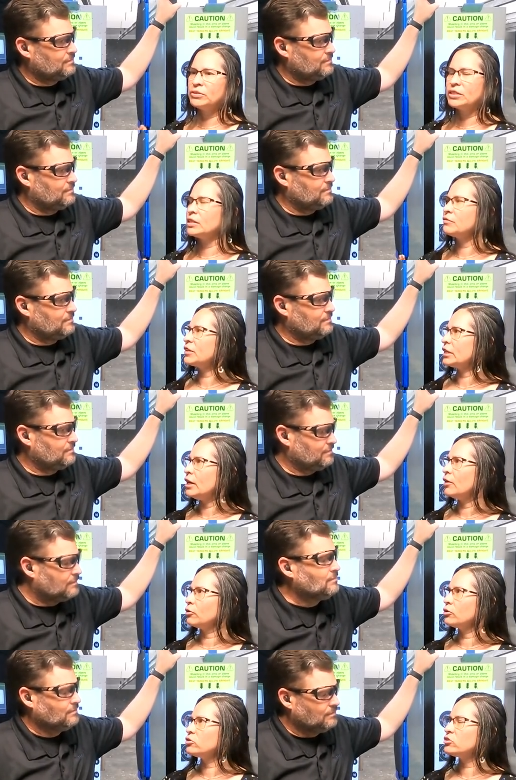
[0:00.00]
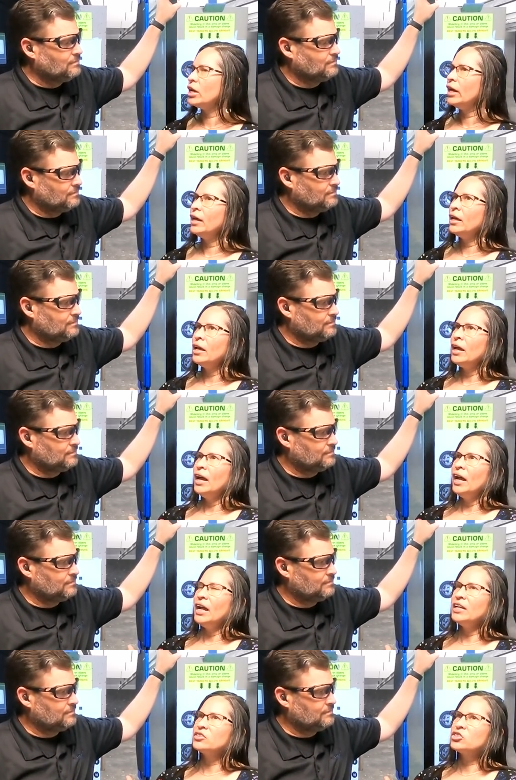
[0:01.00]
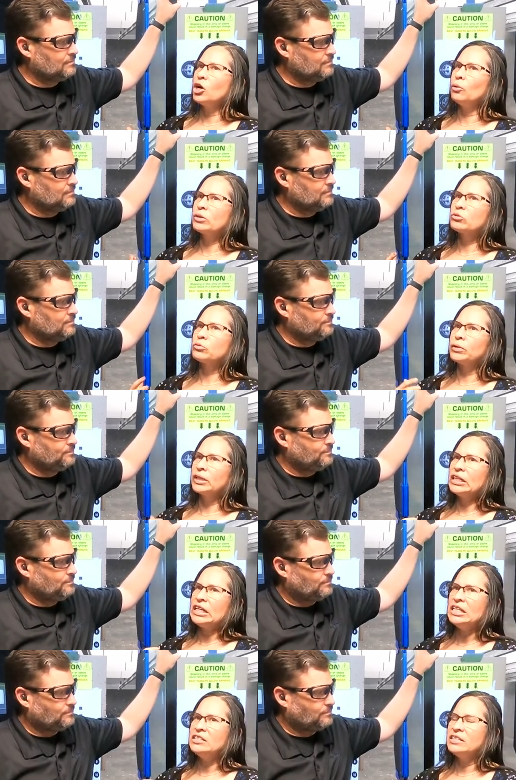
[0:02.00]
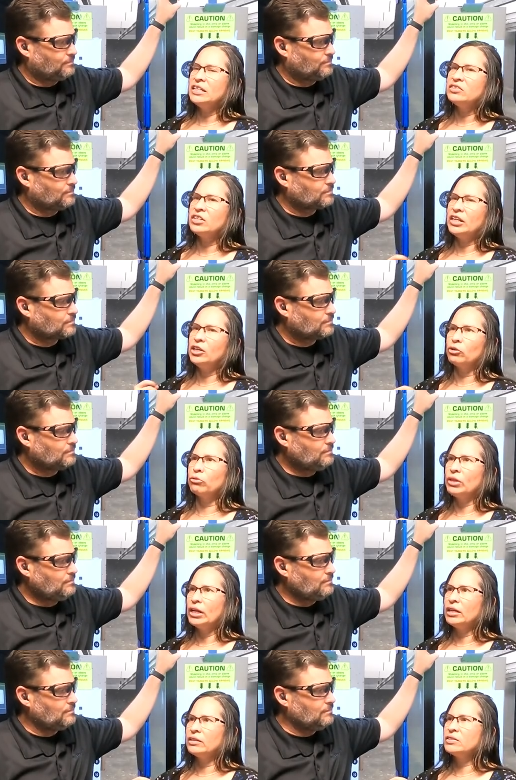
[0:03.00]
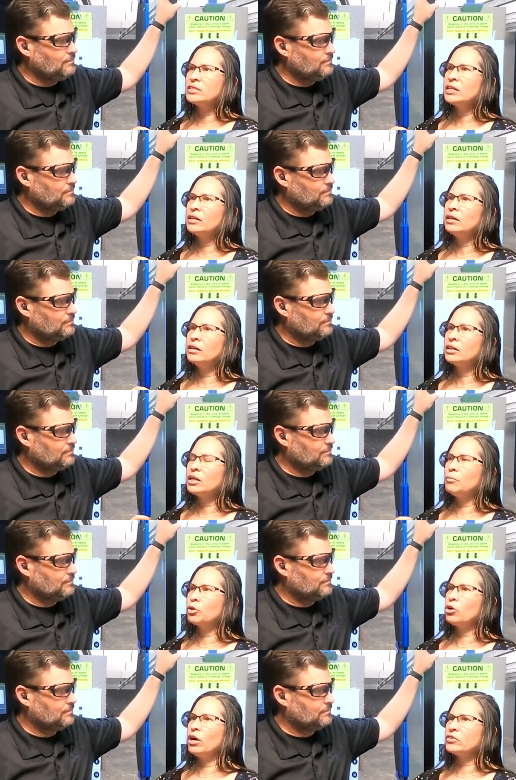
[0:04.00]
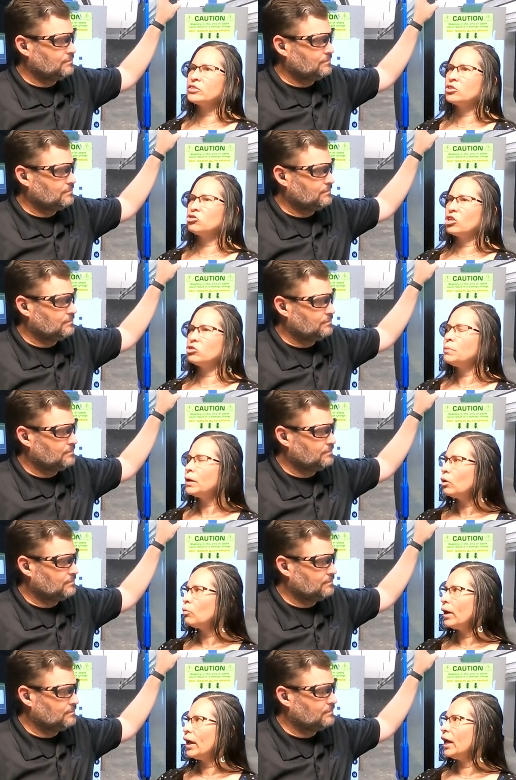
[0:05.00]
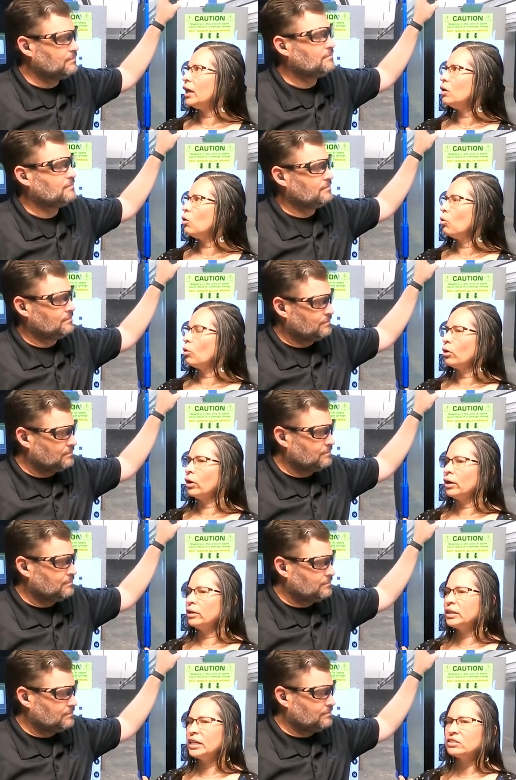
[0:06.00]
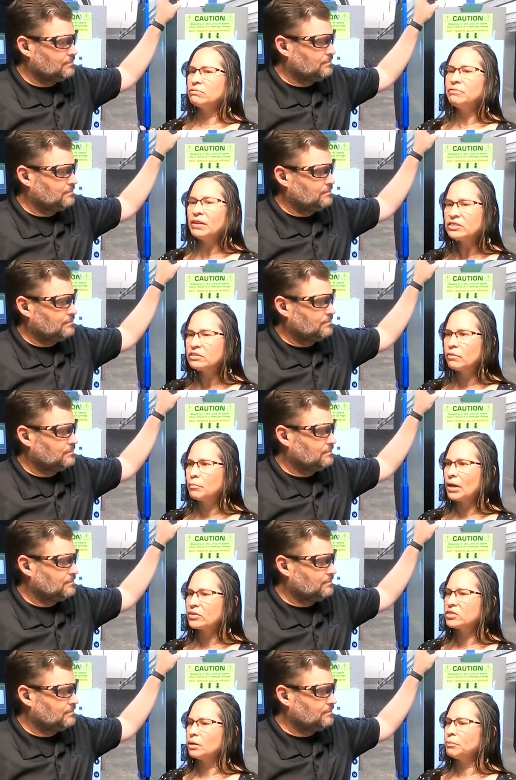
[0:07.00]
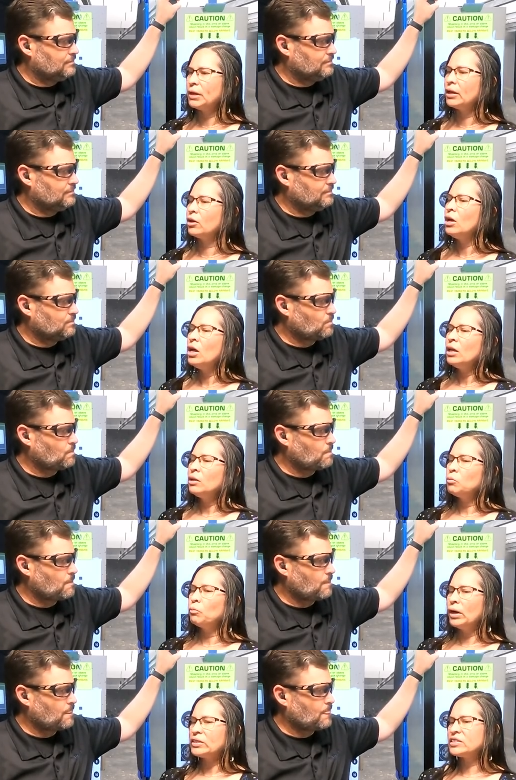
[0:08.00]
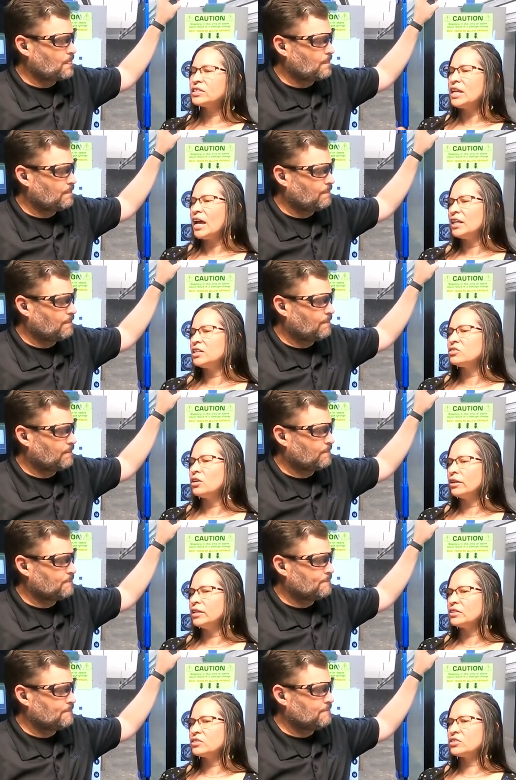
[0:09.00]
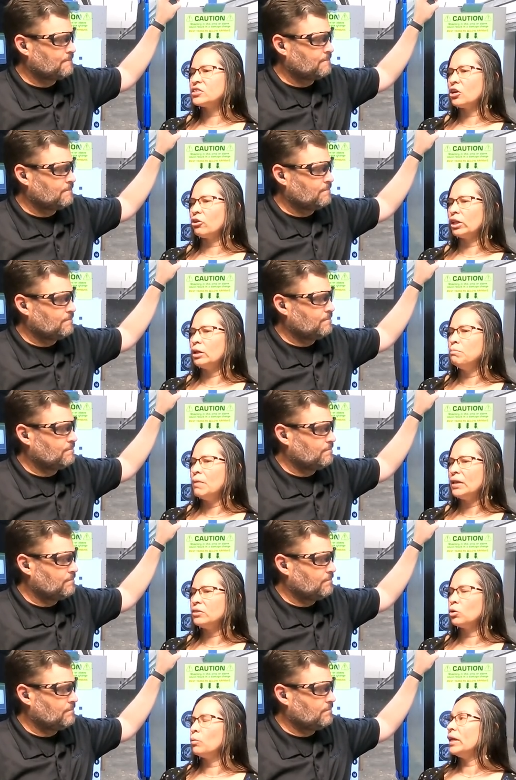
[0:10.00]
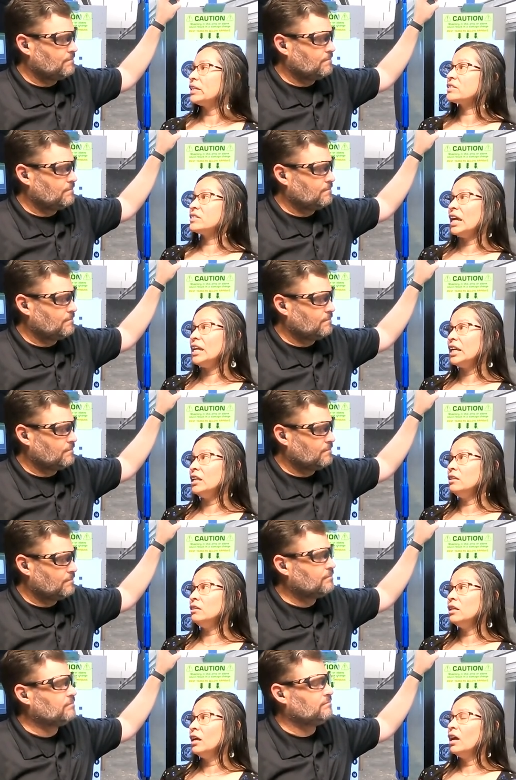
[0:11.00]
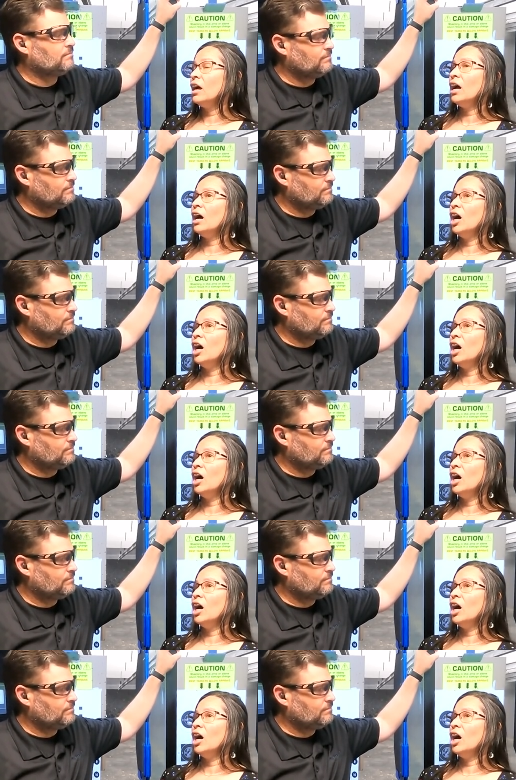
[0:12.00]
Speaker 1: significant others. And so it's really easy to hear things come across in a judgmental way or get defensive about something. What's said is not necessarily meant the way it's taken. Mm.